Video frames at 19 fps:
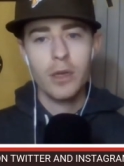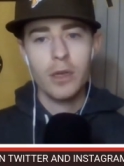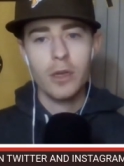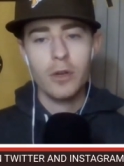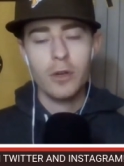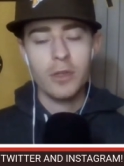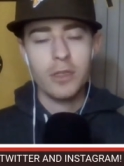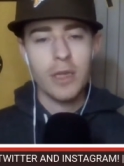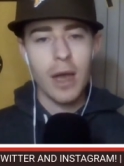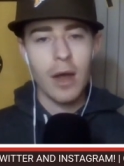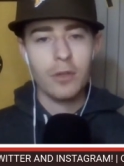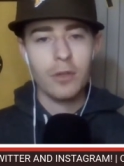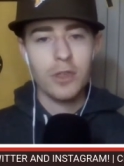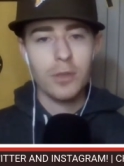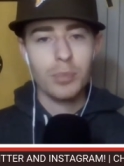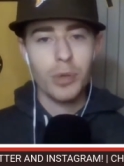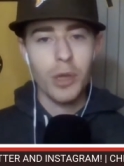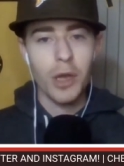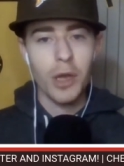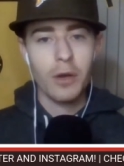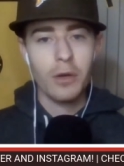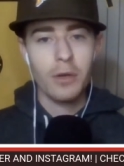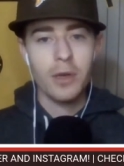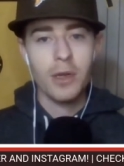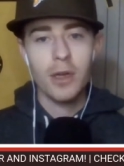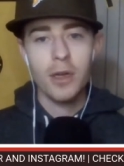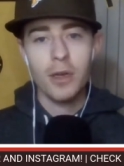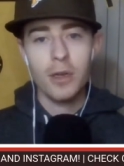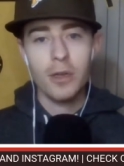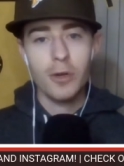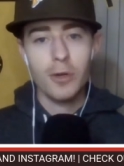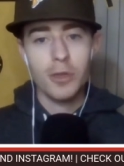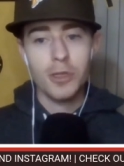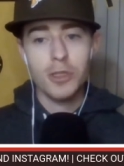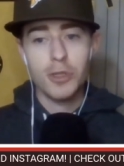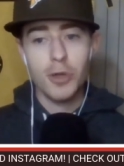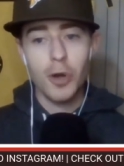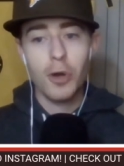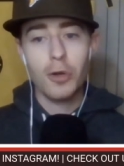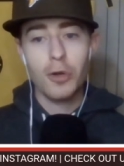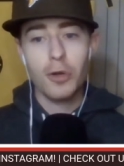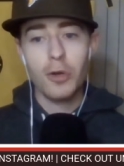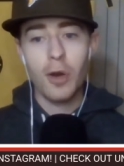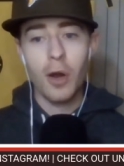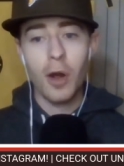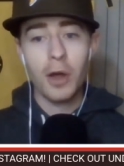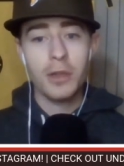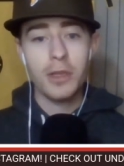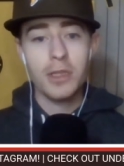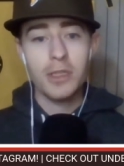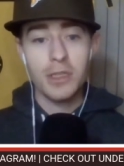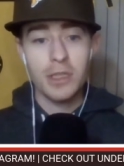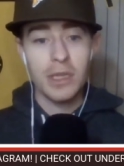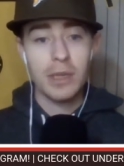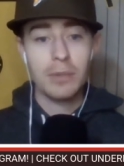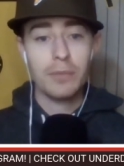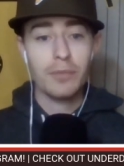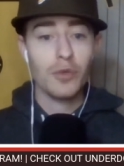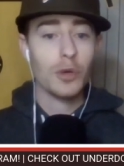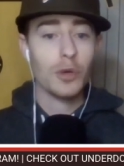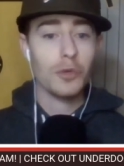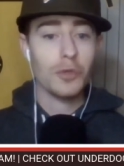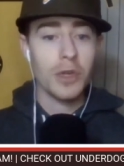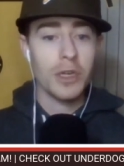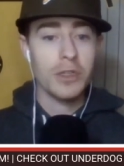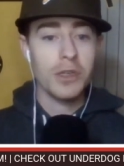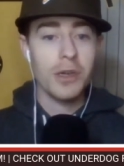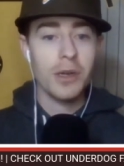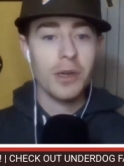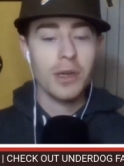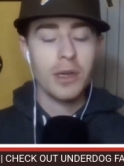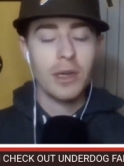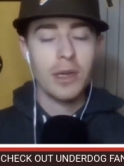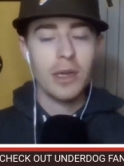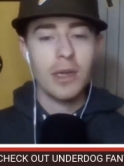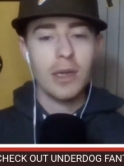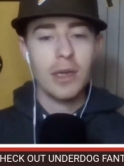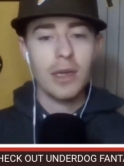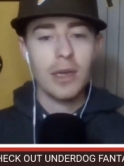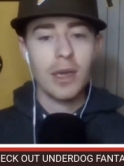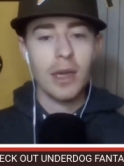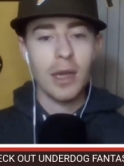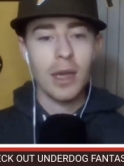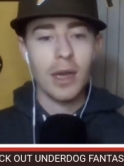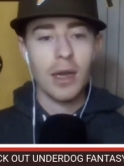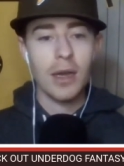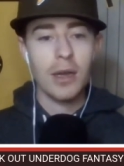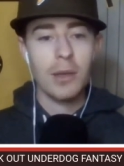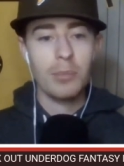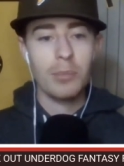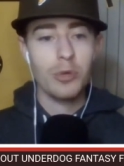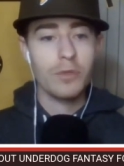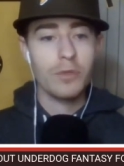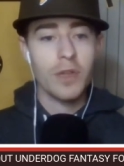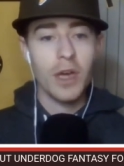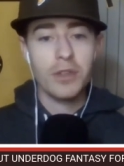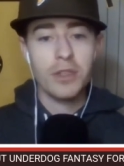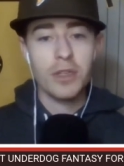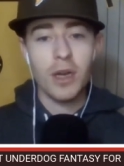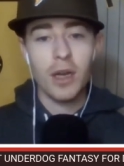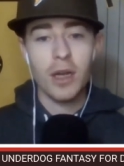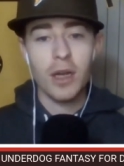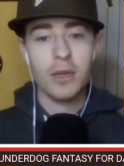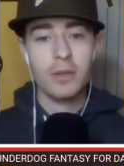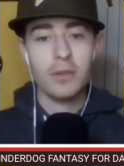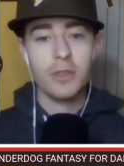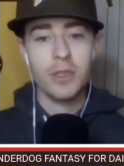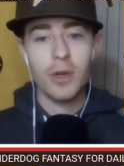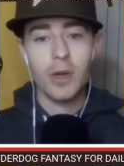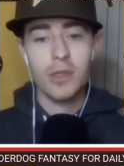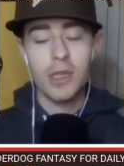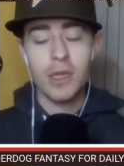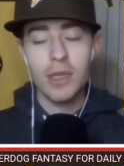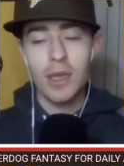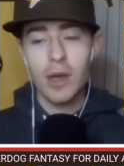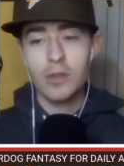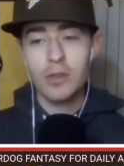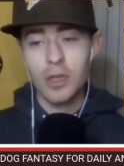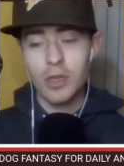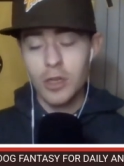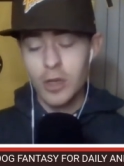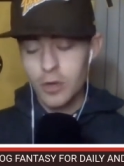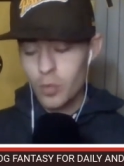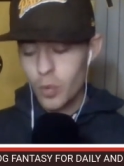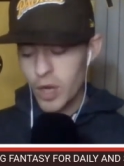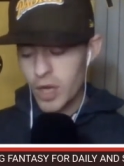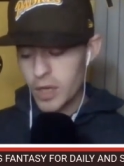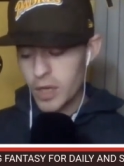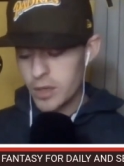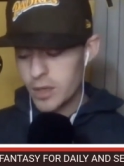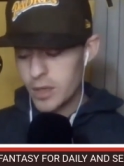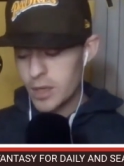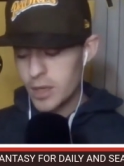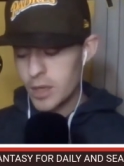You're a talented player. You're a starter on this team for a reason. And he proved that tonight. So I thought that was a good win.